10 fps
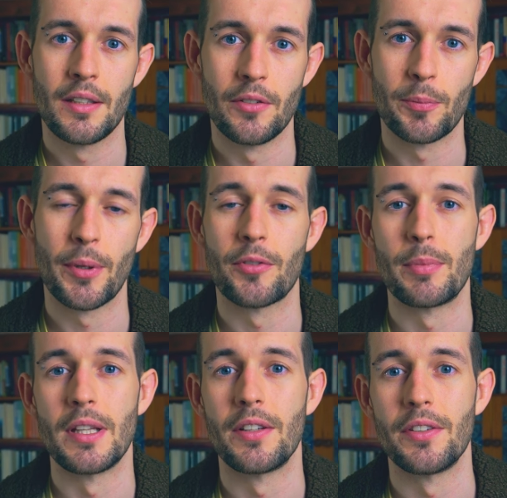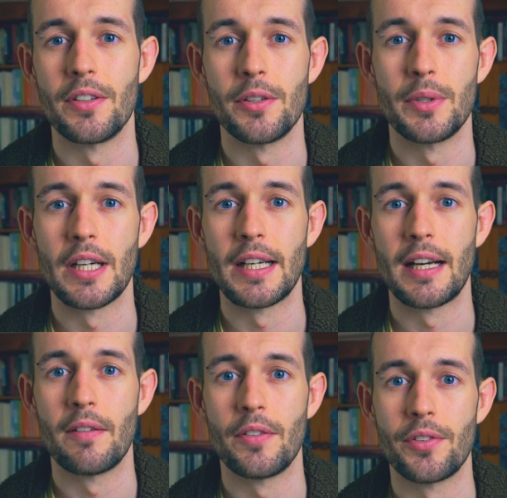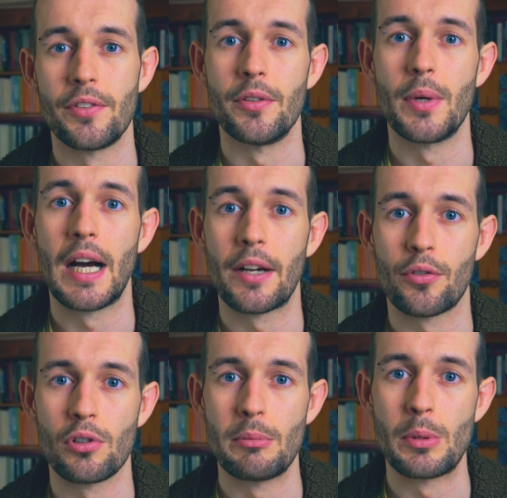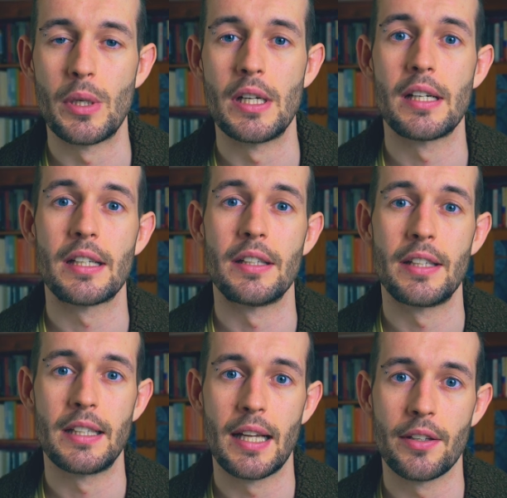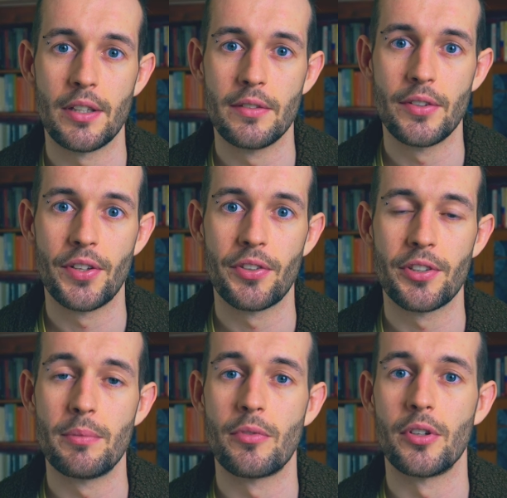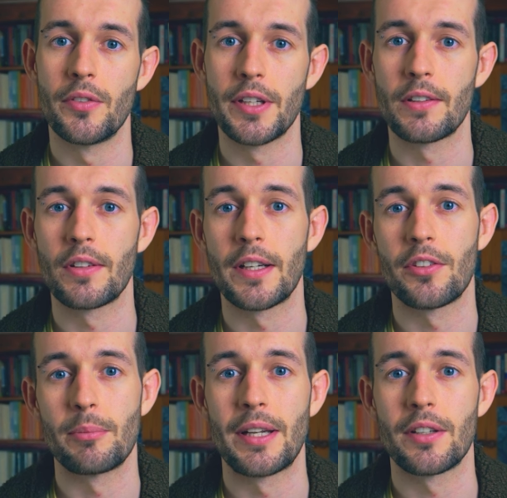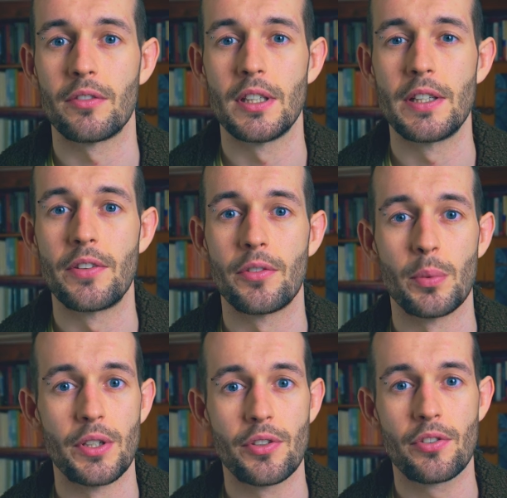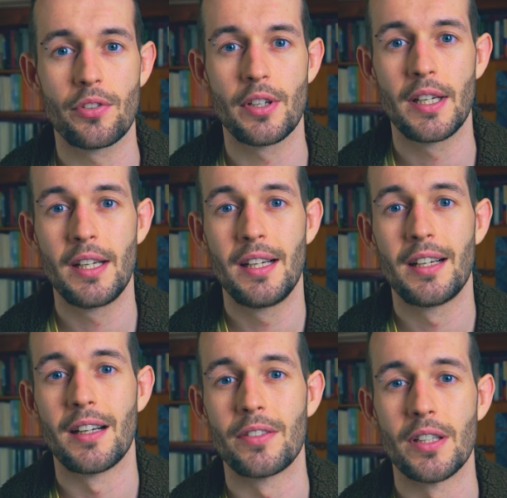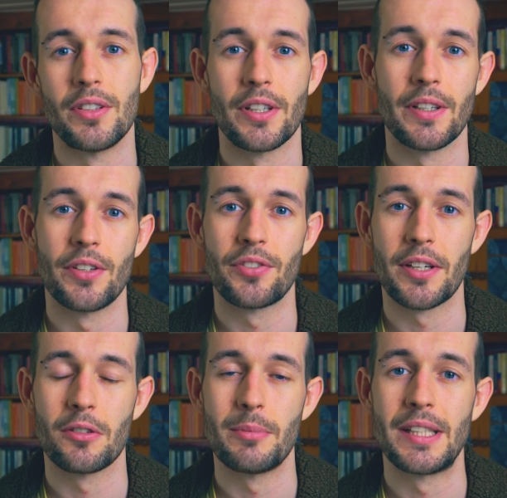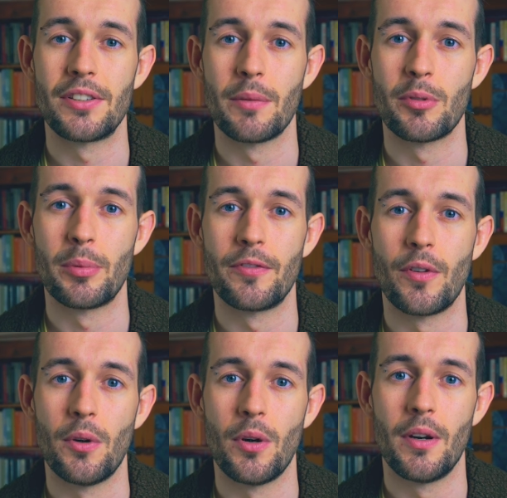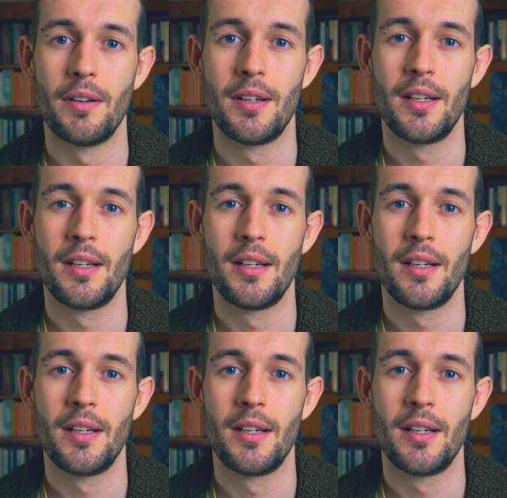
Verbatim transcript: The responsibility that you and I have is to do our trauma work and heal our nervous system through things like somatic release, which I've covered on this channel many times before.